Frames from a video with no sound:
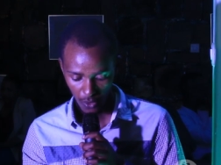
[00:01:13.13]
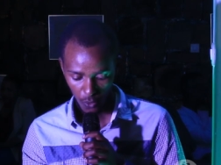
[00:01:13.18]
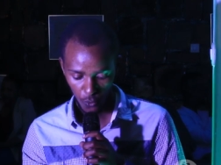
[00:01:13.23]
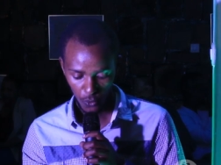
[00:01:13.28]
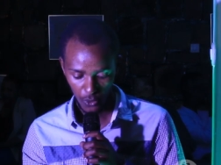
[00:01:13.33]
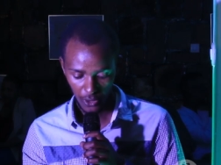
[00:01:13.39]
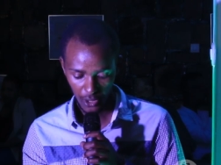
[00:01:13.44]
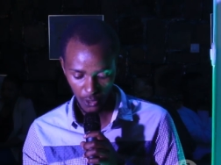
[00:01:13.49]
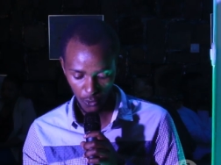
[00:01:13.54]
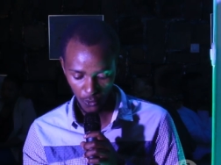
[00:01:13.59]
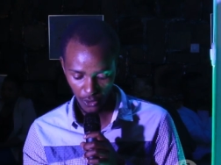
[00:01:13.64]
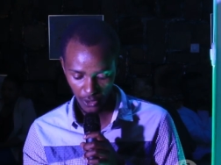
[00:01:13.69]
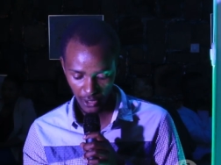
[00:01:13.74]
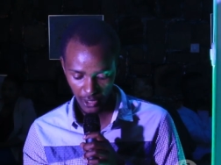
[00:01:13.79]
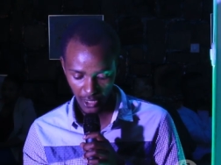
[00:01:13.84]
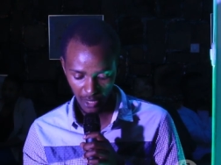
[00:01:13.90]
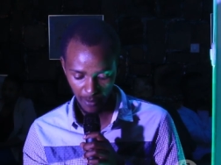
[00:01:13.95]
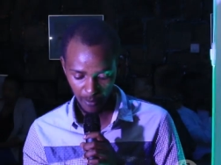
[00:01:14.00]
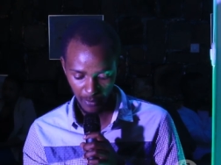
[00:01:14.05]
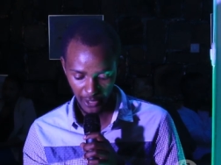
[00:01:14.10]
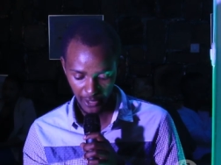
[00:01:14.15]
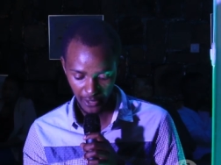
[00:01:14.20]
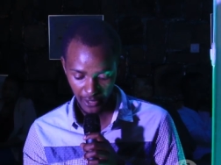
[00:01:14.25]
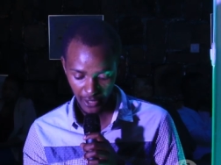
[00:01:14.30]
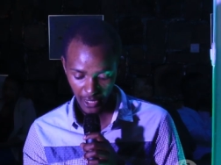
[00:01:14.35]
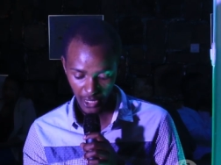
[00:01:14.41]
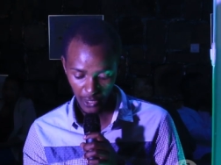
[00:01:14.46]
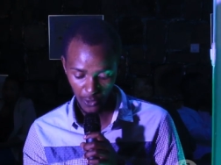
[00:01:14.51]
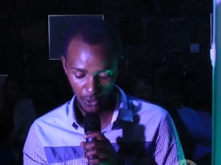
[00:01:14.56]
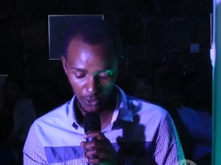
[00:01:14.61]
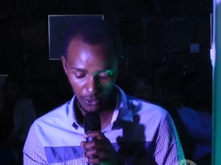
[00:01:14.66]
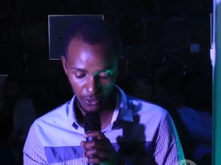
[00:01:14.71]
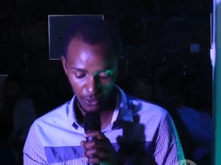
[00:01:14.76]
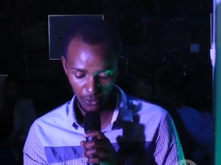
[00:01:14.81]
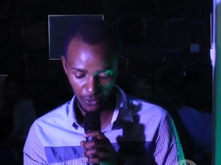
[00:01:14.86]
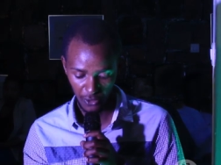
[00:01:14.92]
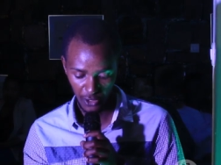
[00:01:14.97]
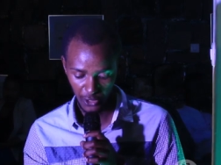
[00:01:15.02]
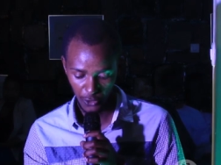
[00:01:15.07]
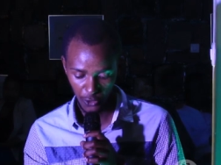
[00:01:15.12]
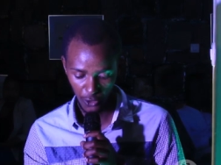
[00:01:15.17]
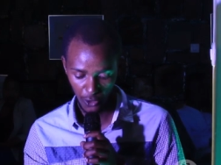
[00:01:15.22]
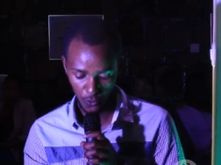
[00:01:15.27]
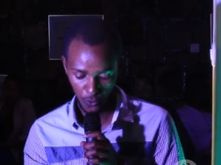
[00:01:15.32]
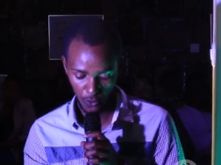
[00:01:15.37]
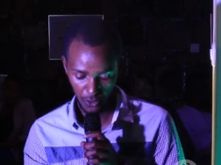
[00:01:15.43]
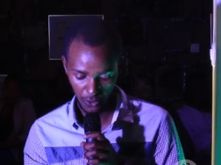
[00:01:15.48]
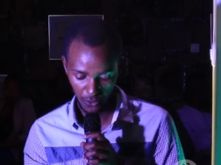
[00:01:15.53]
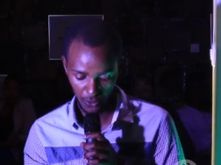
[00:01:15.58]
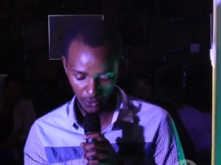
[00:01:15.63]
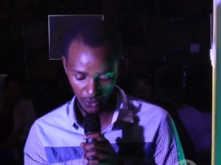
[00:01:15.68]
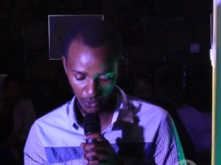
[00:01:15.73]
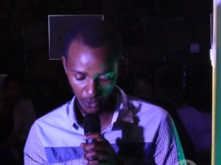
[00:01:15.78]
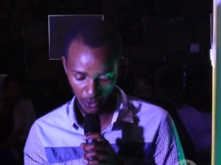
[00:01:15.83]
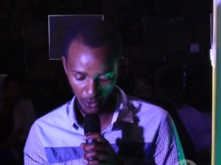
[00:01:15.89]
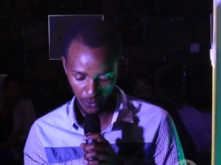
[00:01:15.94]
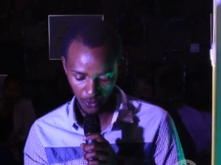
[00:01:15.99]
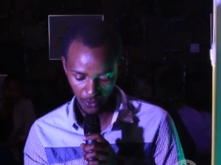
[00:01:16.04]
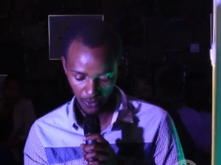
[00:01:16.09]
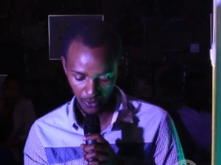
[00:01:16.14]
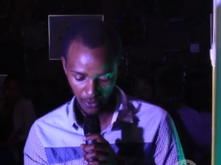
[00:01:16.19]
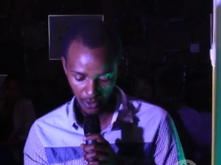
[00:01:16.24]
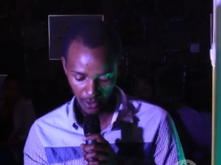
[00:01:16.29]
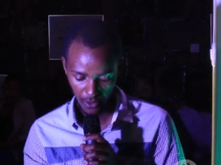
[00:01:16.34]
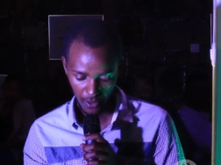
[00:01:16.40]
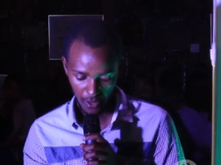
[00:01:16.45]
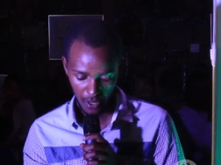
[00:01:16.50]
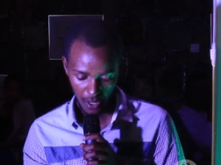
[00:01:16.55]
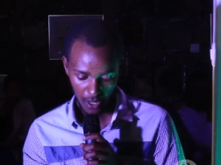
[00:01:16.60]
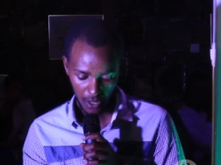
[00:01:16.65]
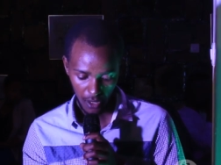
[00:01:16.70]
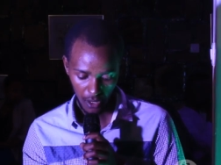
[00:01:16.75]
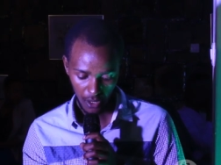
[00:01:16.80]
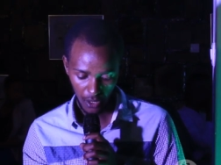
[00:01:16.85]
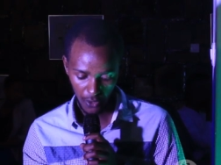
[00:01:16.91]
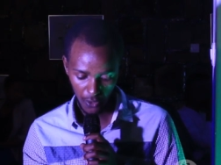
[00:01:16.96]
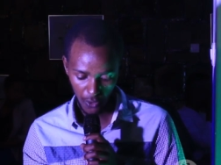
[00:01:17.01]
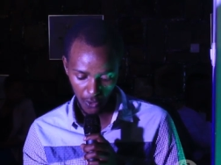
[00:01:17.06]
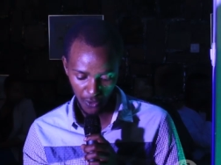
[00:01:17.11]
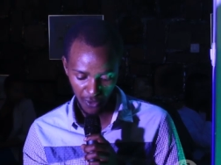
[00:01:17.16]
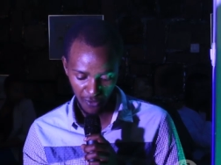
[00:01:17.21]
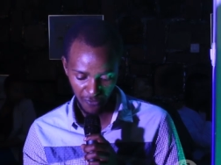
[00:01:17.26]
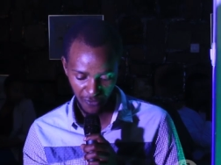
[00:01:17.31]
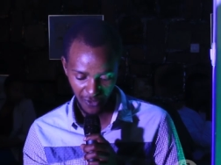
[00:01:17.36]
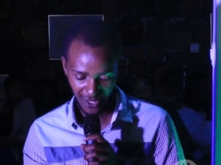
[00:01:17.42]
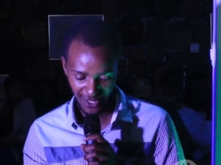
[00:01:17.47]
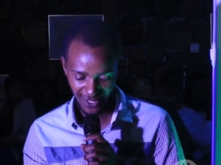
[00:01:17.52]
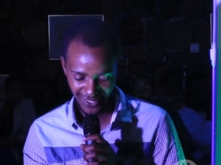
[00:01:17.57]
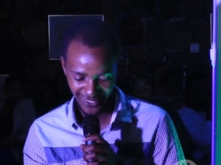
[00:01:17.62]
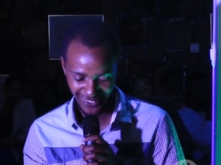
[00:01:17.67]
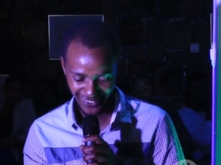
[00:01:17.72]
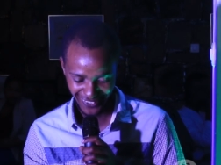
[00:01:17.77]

Winter was coming, and not only John was to snow. A known fact,